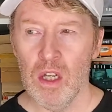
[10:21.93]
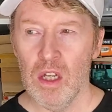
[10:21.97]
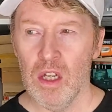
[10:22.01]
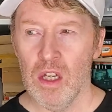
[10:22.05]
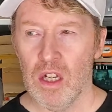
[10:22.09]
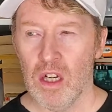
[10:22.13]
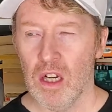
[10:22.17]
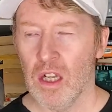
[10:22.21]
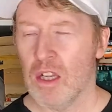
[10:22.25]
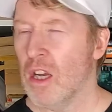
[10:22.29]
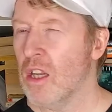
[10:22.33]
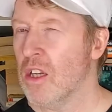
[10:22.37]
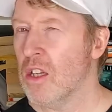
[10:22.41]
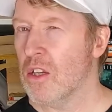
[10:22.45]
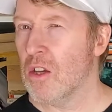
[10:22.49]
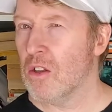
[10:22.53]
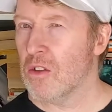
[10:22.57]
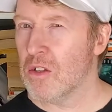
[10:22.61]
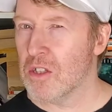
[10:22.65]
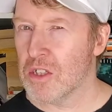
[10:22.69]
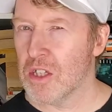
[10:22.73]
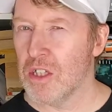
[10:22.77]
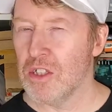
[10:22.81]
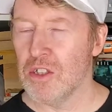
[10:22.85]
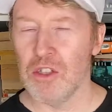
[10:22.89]
I kind of got
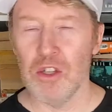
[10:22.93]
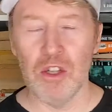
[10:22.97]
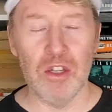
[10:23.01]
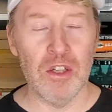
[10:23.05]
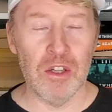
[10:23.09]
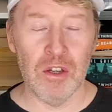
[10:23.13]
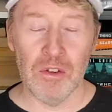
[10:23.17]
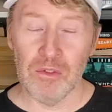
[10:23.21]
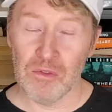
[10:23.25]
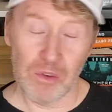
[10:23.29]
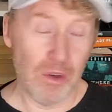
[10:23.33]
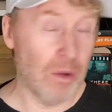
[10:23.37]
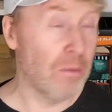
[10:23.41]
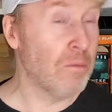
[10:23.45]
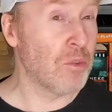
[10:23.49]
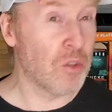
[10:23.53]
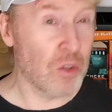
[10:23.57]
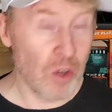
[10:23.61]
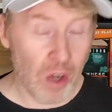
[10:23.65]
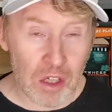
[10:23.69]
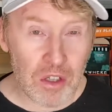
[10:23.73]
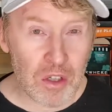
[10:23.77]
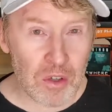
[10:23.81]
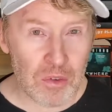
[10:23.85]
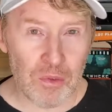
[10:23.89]
this idea from
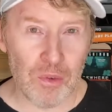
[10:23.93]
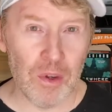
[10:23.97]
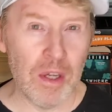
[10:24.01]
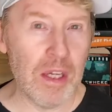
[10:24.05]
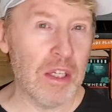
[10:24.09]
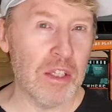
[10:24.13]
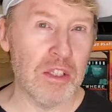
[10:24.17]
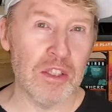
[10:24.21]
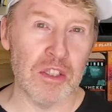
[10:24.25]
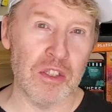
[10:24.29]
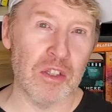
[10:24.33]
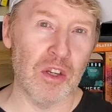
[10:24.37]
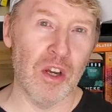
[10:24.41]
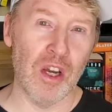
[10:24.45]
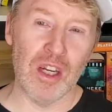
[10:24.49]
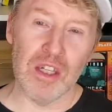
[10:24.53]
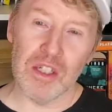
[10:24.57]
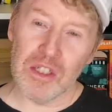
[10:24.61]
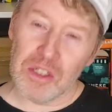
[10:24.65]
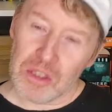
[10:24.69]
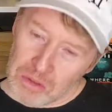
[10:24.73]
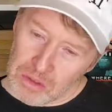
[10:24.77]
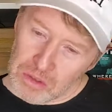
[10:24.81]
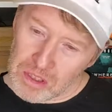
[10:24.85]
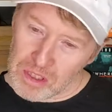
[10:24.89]
Dr. Frankenstein,
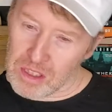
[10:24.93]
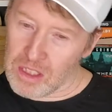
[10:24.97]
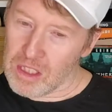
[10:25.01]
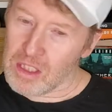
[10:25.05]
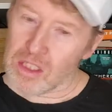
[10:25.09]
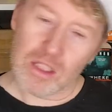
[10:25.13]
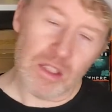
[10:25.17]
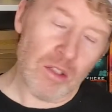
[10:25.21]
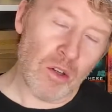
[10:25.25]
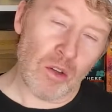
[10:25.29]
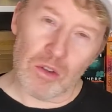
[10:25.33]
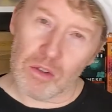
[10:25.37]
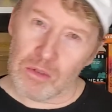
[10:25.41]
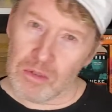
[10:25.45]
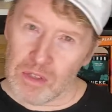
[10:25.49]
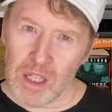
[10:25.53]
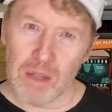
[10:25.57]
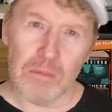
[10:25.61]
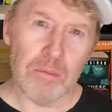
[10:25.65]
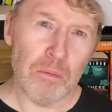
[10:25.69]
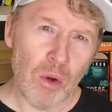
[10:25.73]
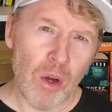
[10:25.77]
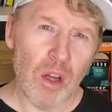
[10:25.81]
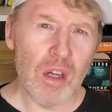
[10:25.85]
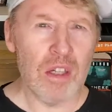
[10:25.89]
stitching all the
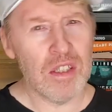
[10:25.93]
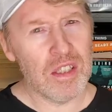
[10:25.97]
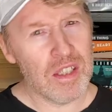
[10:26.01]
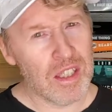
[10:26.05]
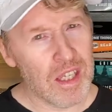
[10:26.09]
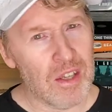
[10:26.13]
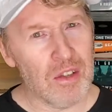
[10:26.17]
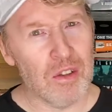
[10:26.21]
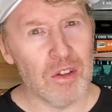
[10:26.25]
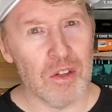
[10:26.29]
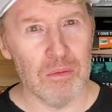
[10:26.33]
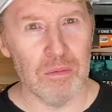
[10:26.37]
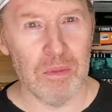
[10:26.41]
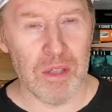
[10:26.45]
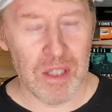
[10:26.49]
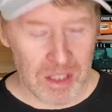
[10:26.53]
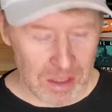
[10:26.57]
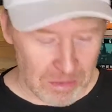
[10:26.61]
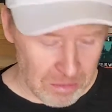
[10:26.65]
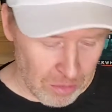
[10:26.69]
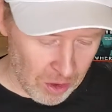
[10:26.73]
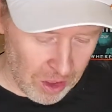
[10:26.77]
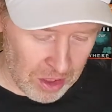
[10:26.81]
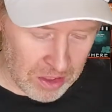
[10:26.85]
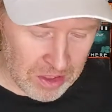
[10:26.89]
dead bodies together to make his
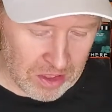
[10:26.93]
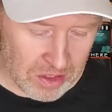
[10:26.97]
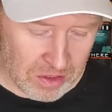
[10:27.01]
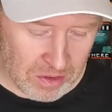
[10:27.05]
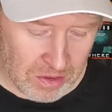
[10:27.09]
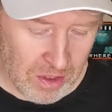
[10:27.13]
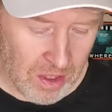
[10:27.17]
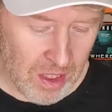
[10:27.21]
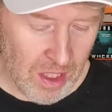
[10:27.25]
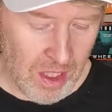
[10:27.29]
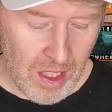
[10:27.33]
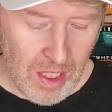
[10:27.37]
monster.